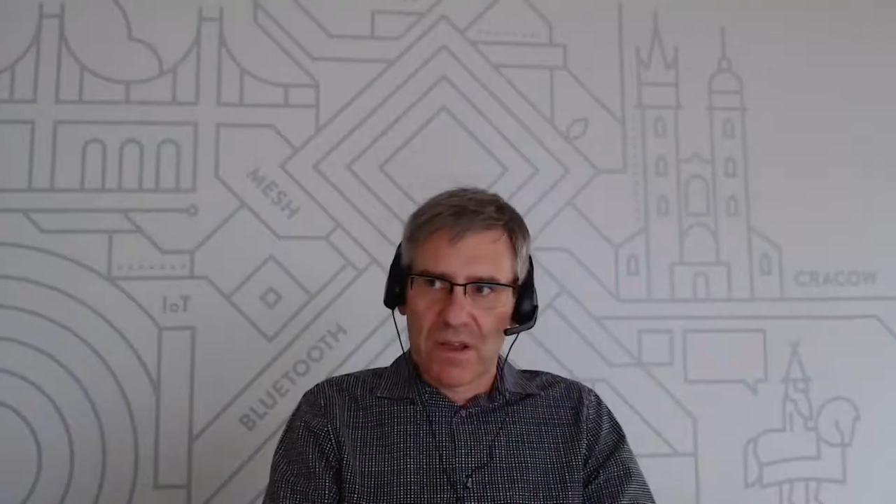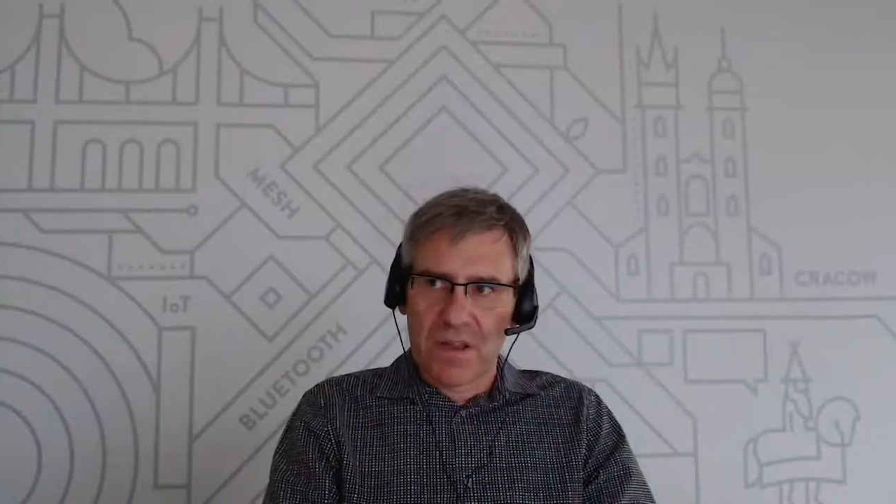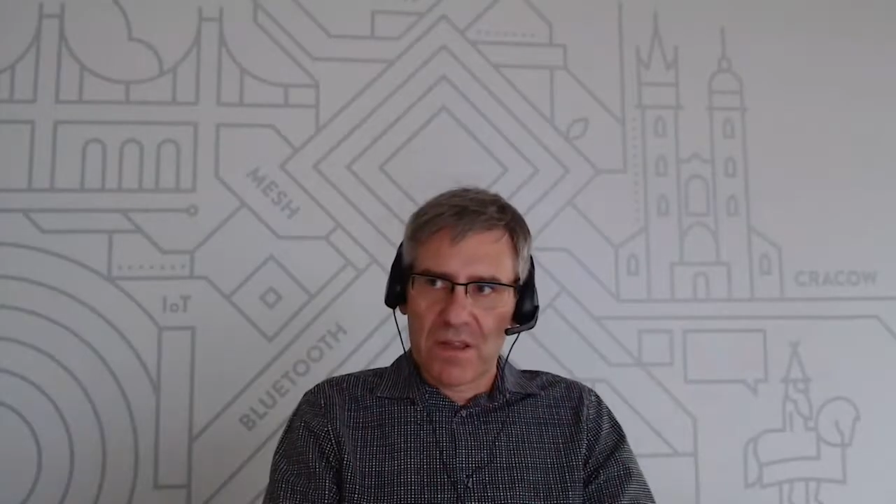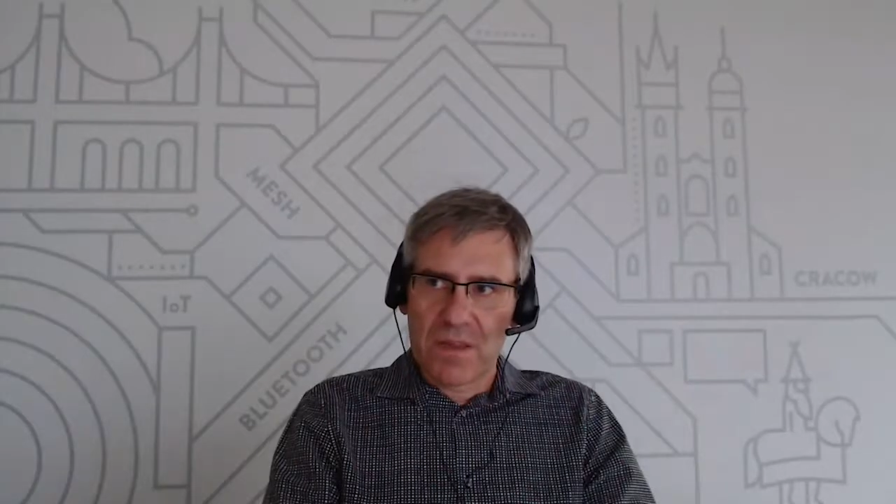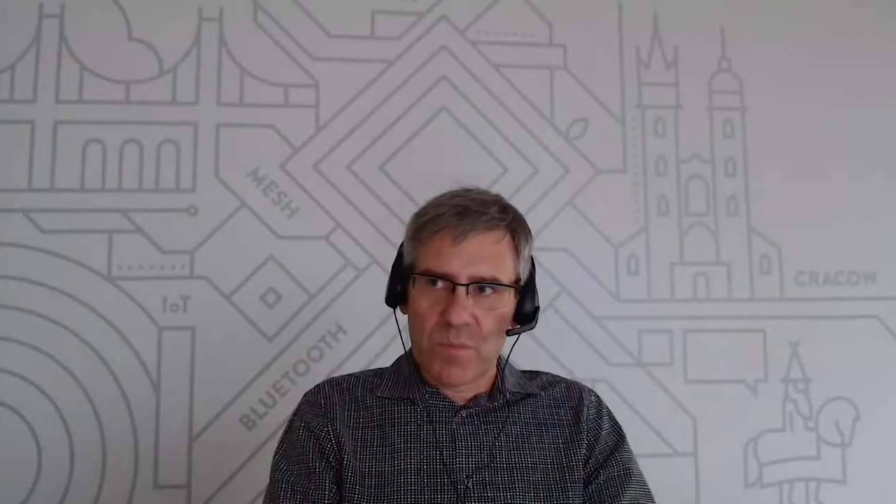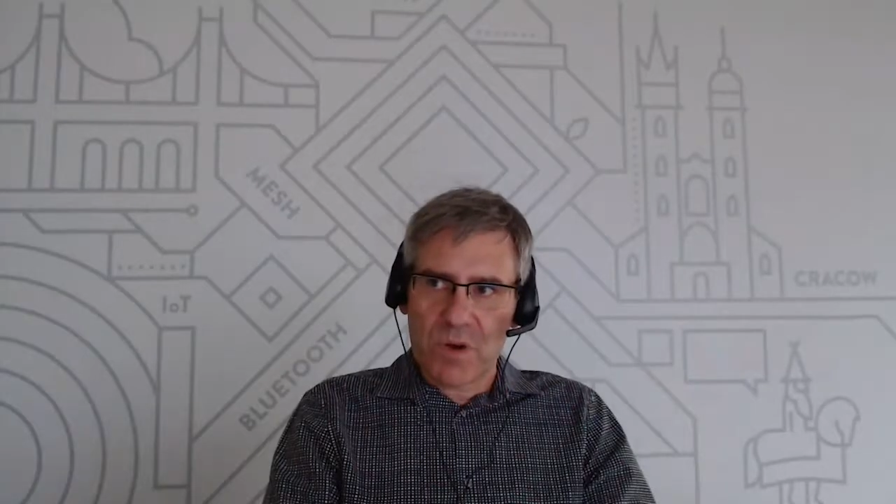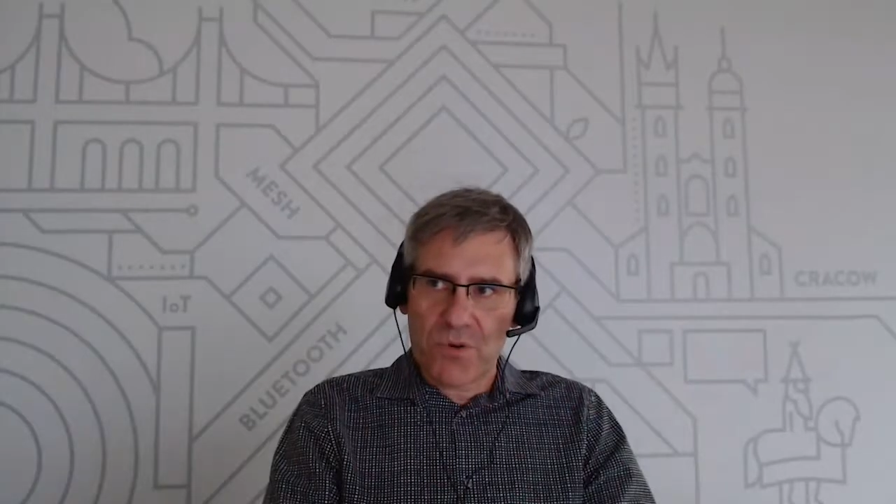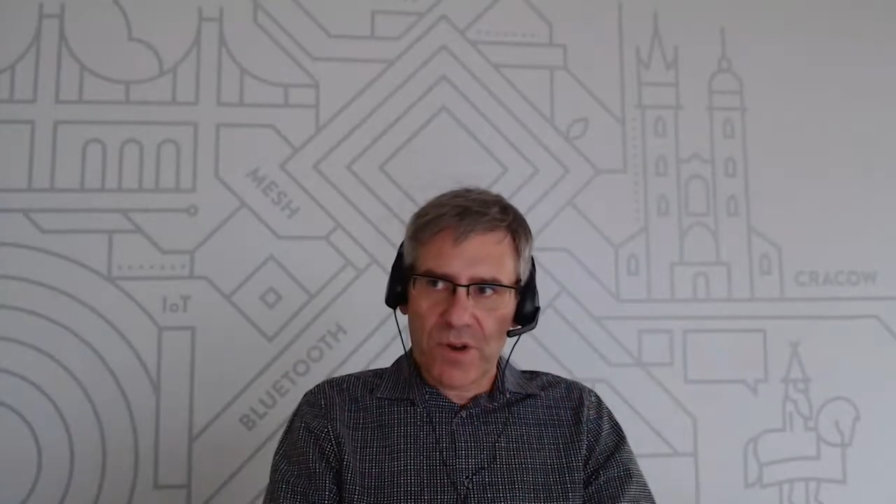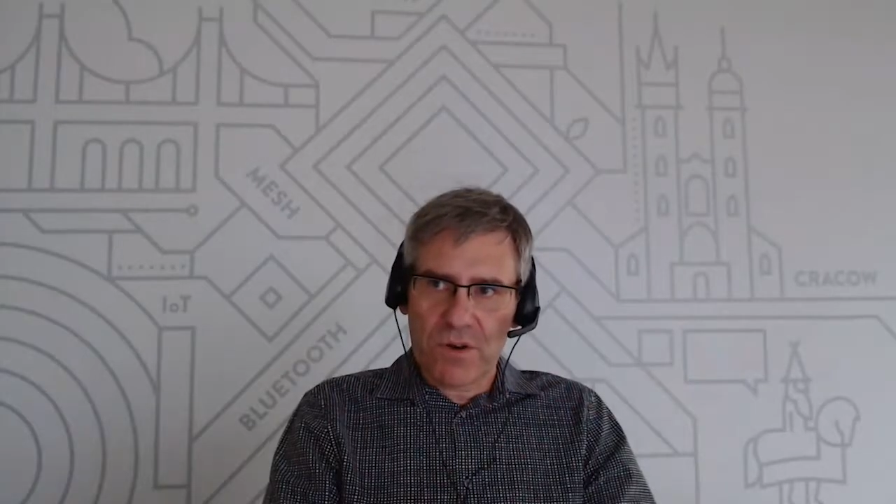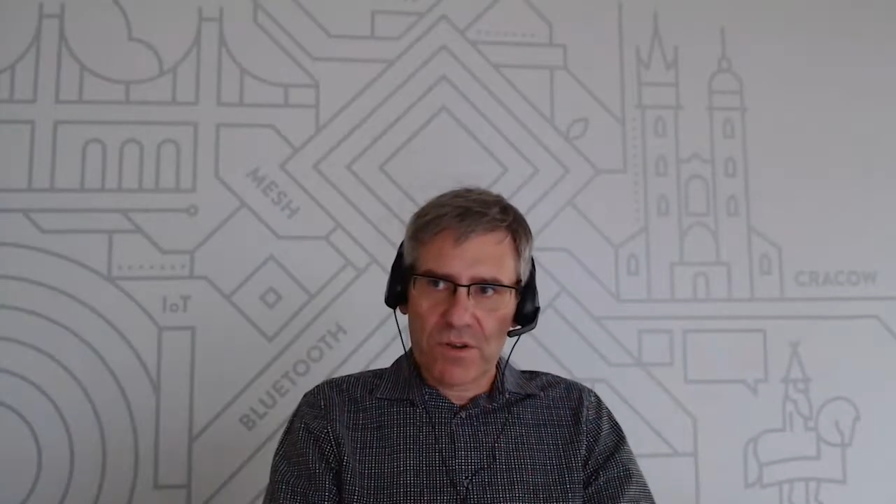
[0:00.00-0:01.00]
the
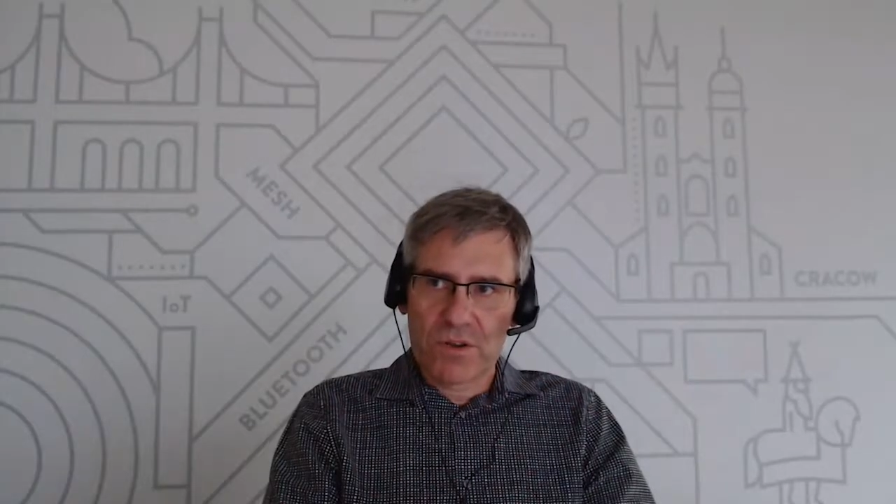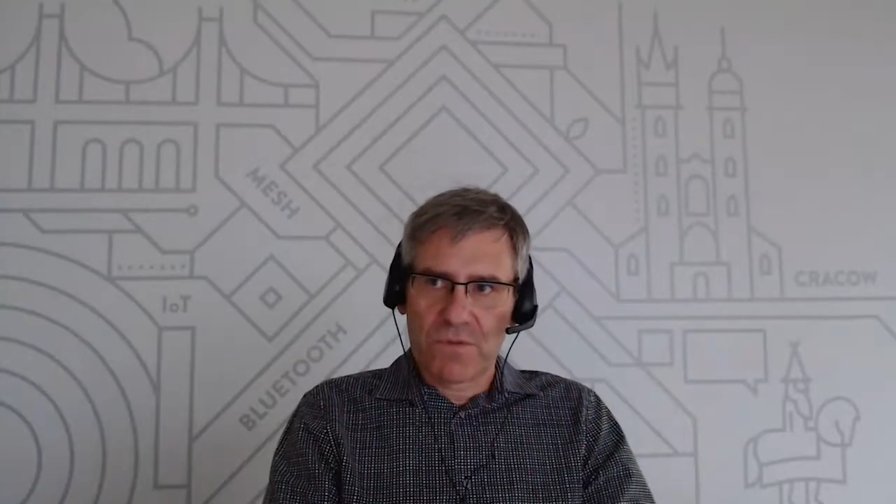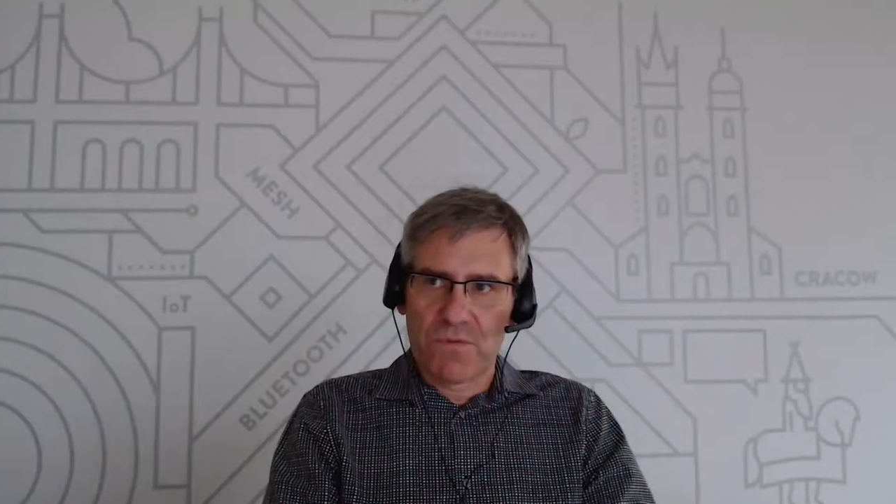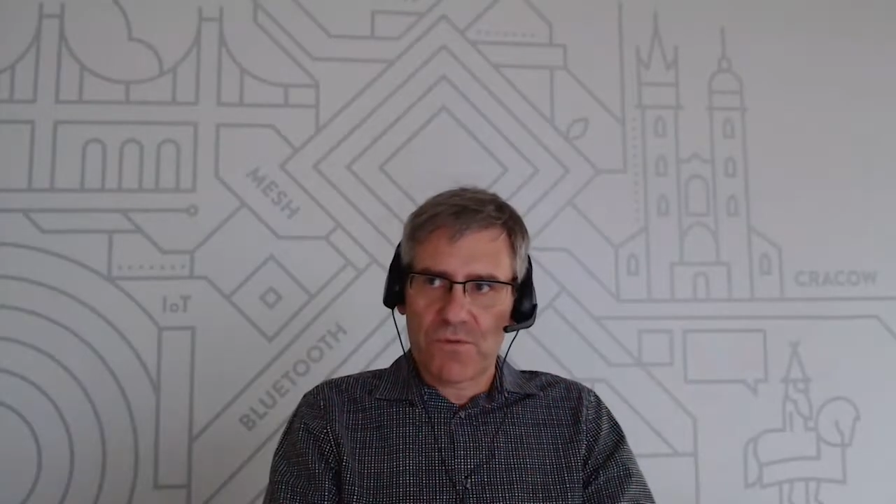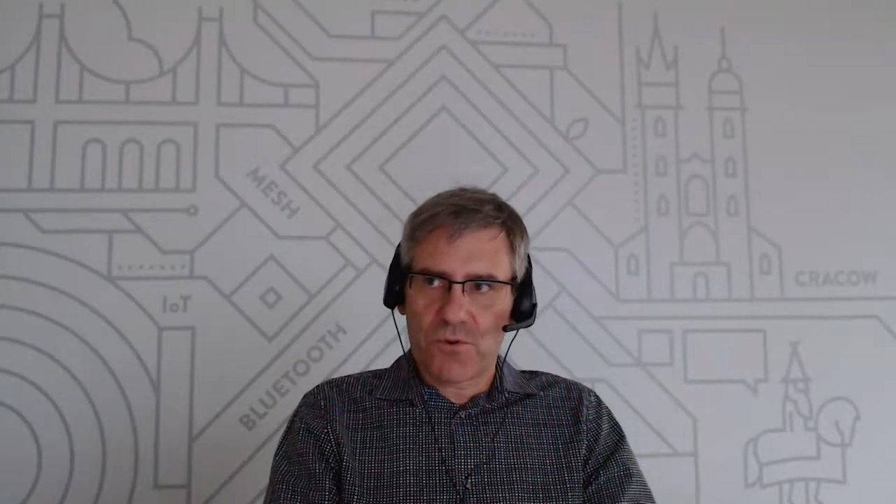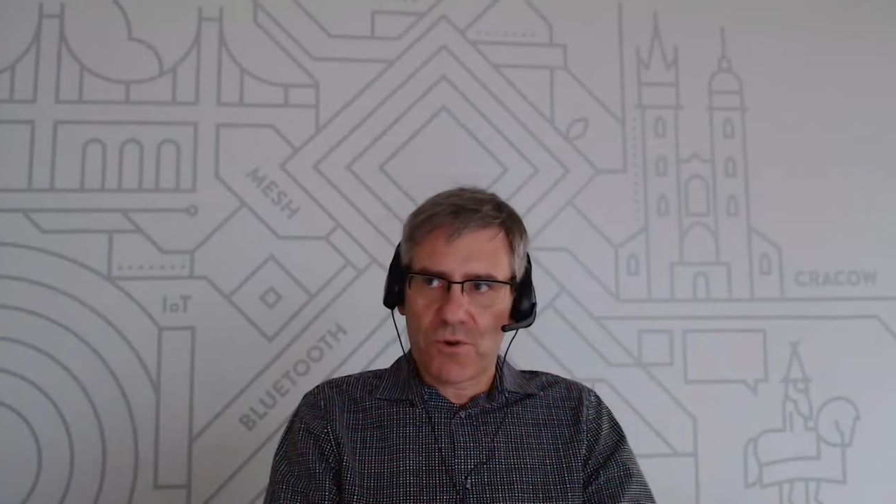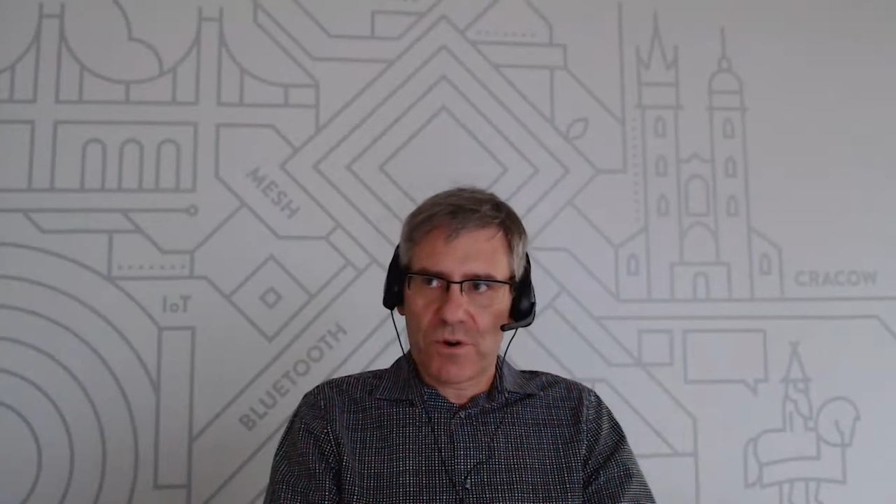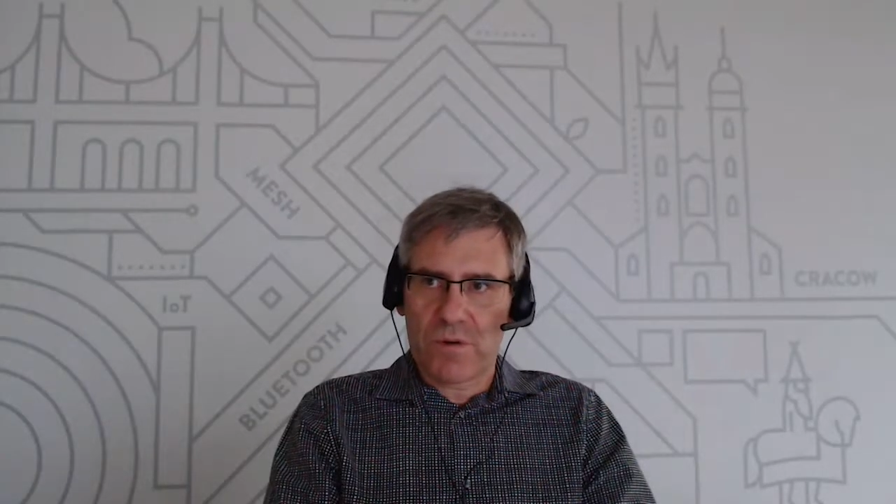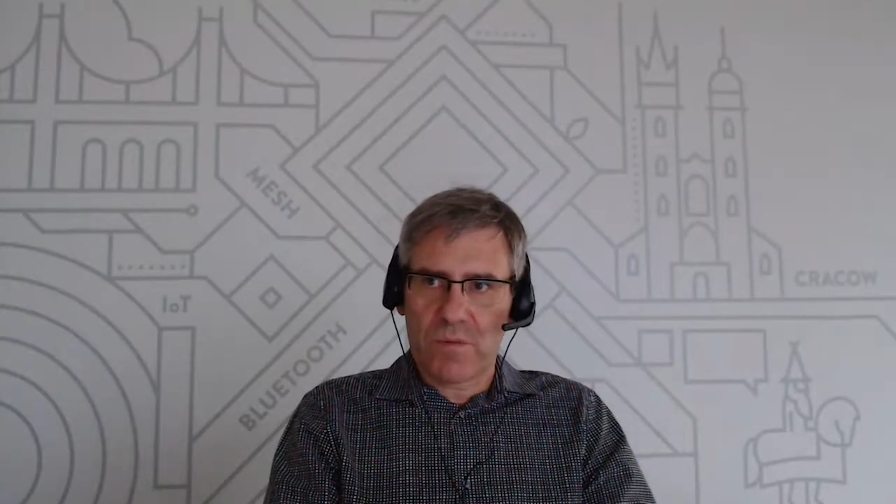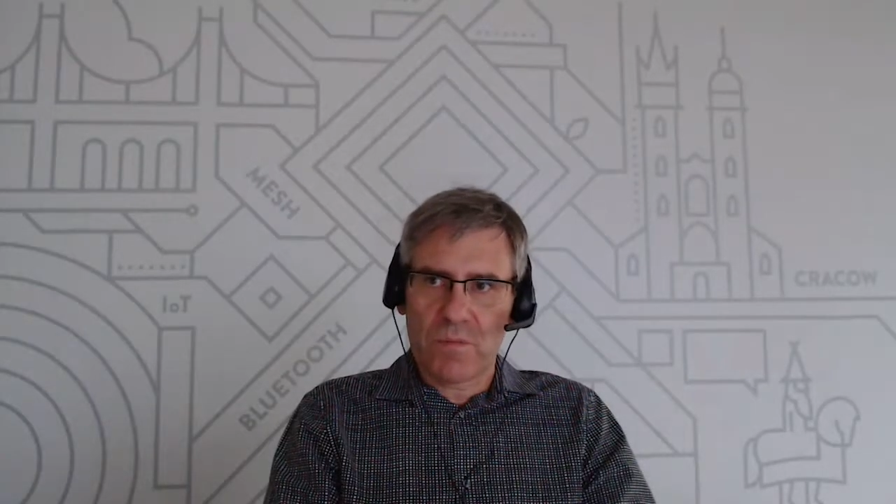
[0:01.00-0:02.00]
barrier
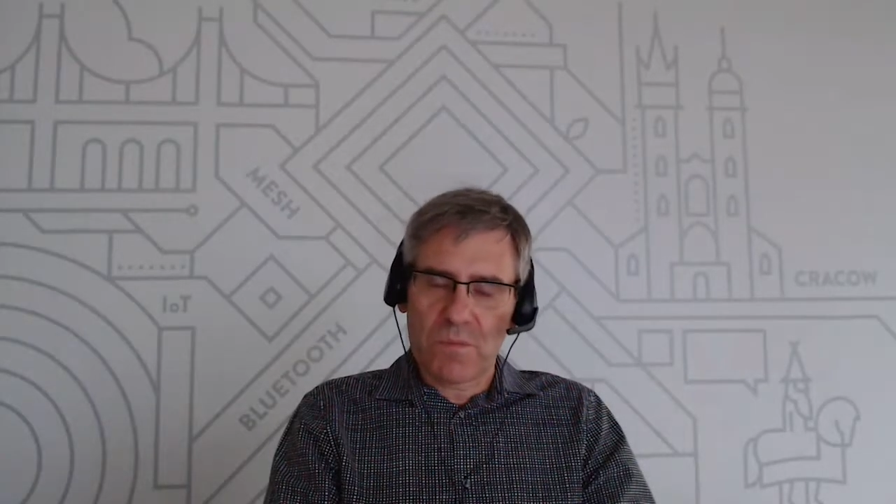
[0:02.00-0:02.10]
for